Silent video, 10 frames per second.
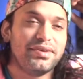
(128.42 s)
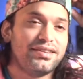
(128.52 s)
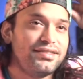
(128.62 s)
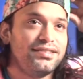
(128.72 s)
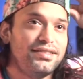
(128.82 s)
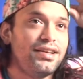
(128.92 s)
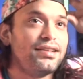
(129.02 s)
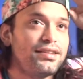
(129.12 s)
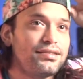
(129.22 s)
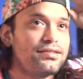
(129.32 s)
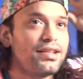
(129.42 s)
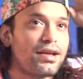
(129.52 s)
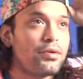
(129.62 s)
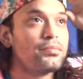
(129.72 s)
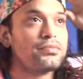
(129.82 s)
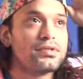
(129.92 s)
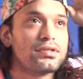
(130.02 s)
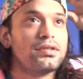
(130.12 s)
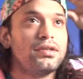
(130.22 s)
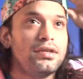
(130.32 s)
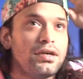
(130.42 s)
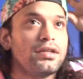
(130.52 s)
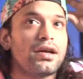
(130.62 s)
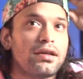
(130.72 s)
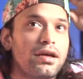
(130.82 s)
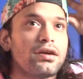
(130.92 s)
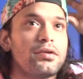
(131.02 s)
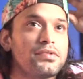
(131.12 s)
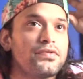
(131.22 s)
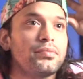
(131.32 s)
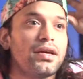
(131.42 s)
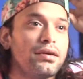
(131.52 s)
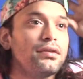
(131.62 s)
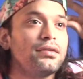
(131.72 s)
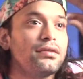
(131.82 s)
But yeah, that comes, a lot of that comes from that.